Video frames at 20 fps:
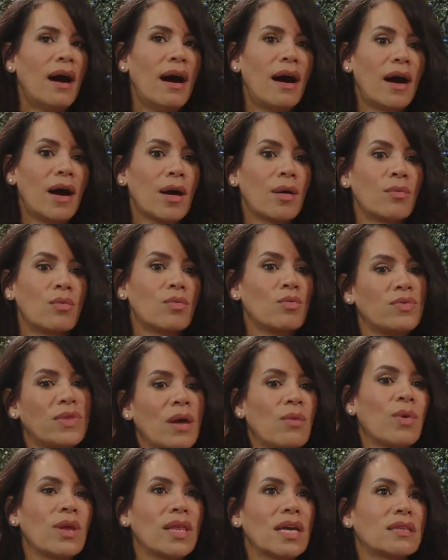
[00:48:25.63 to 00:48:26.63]
Uh,
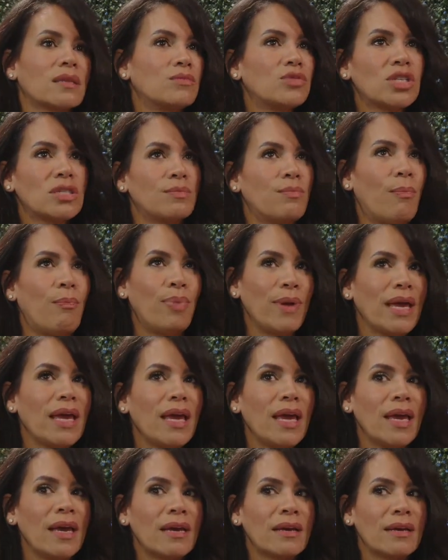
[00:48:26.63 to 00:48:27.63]
then we let them just
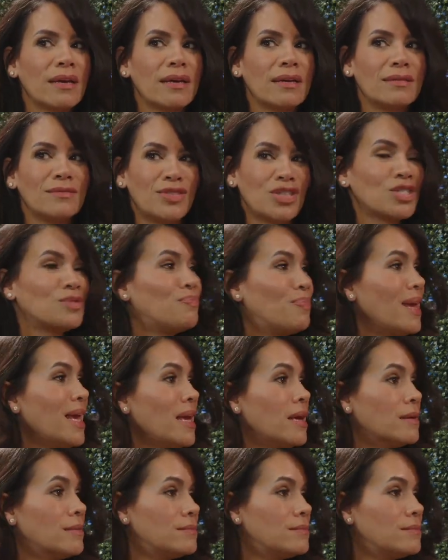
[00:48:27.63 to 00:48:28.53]
be, just be.